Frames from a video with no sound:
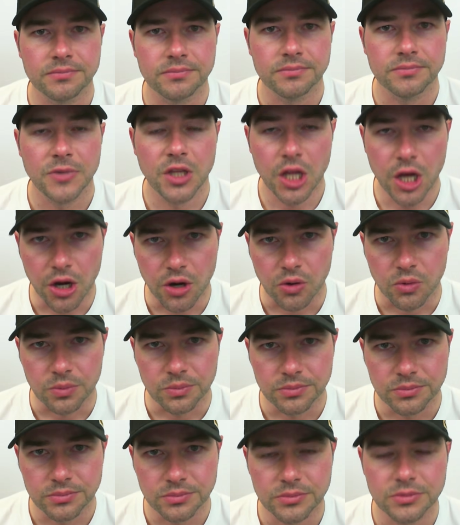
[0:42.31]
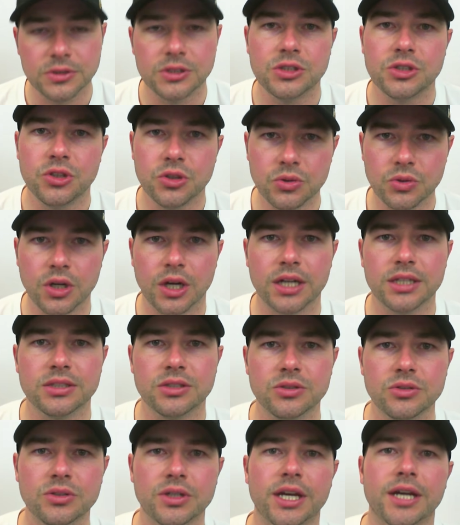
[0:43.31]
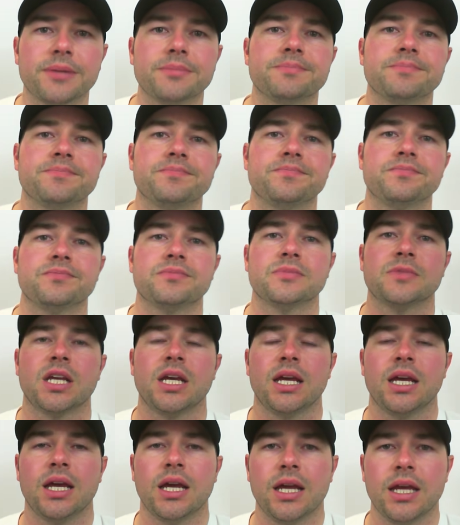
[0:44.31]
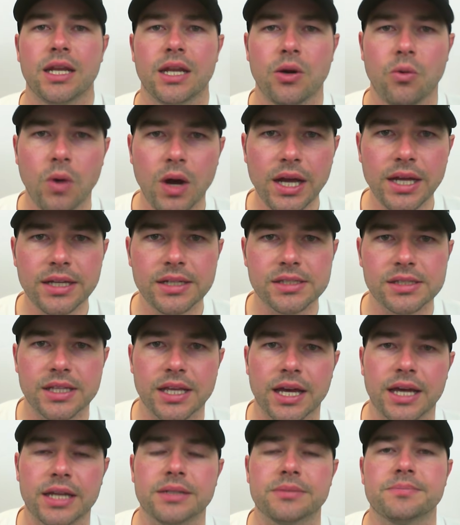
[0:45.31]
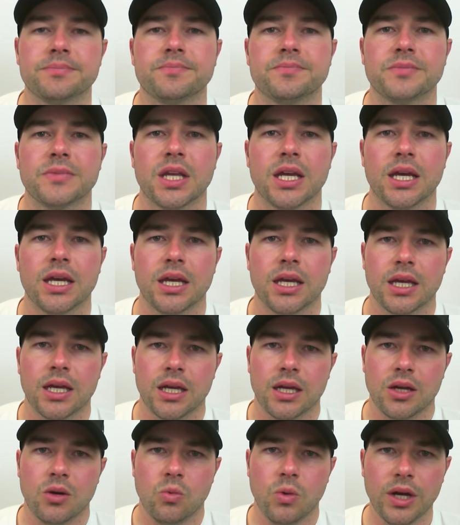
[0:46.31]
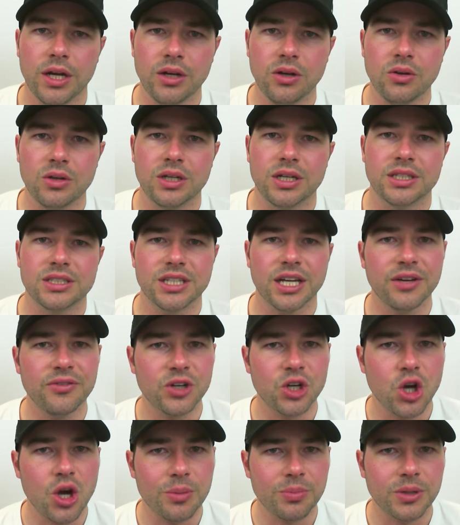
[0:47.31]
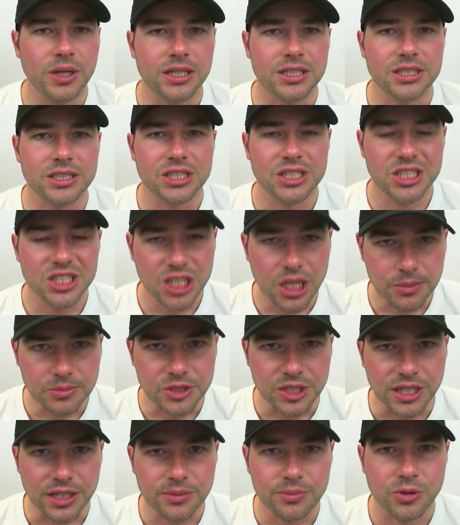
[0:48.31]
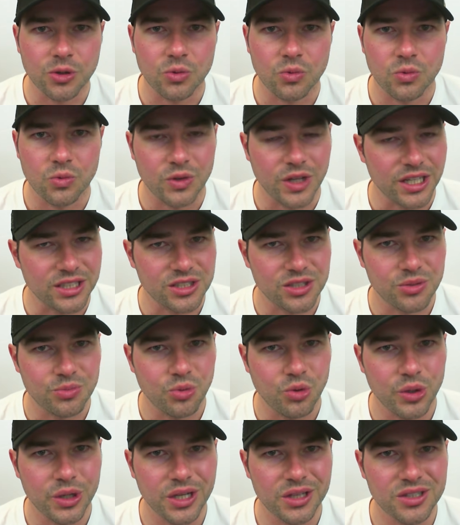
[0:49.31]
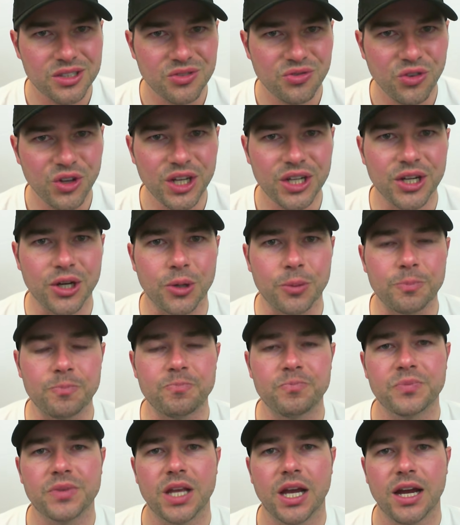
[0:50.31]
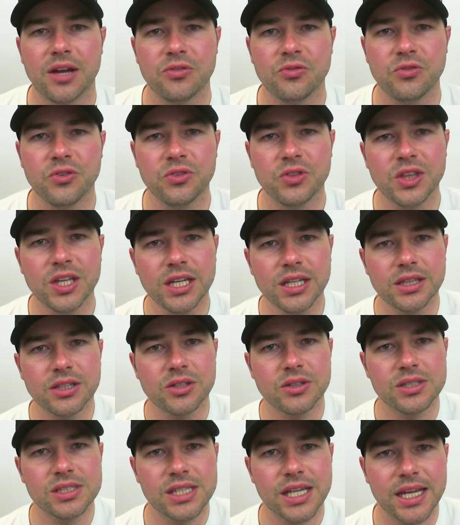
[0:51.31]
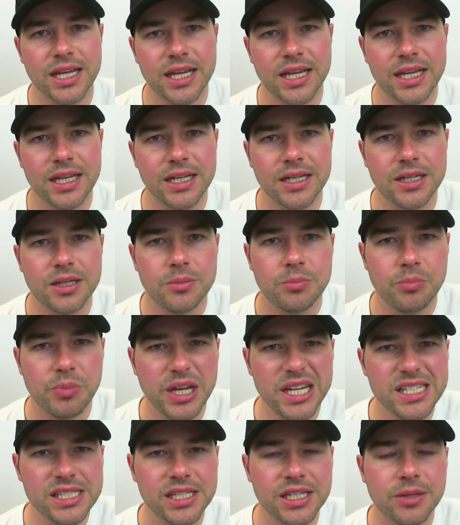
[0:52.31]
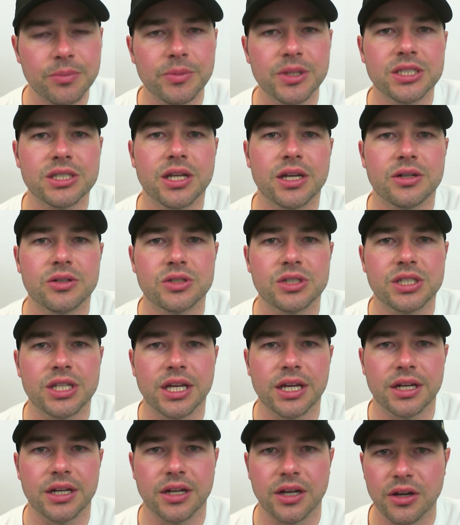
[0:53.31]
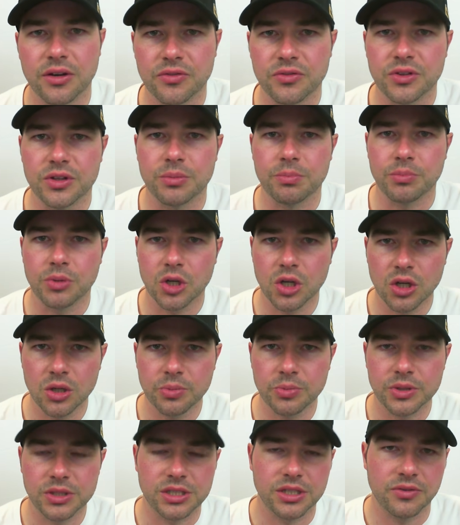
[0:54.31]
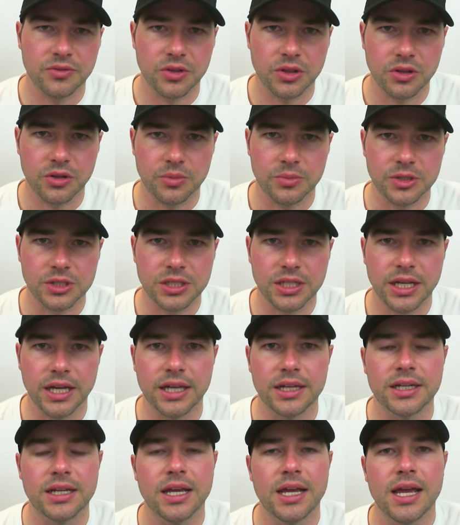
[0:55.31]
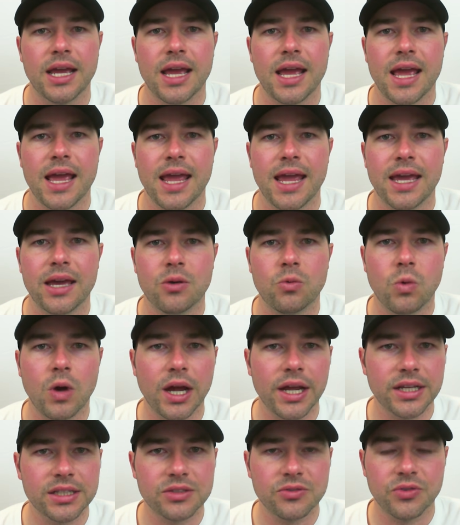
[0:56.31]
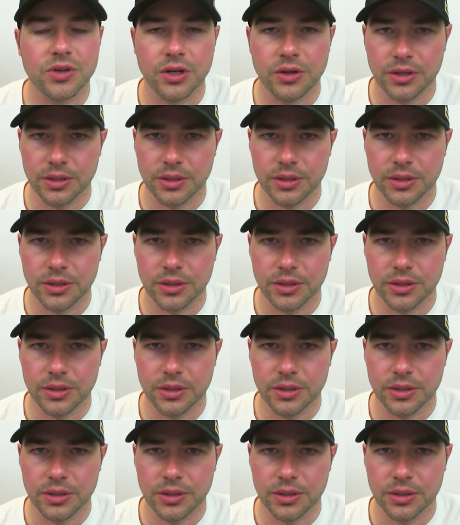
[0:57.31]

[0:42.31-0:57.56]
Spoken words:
No, do not do that. Now, why is that? Well, it's kind of a complex subject, but that's the point of this video. I think there is a basic misunderstanding of the purpose of a thermostat and why it's very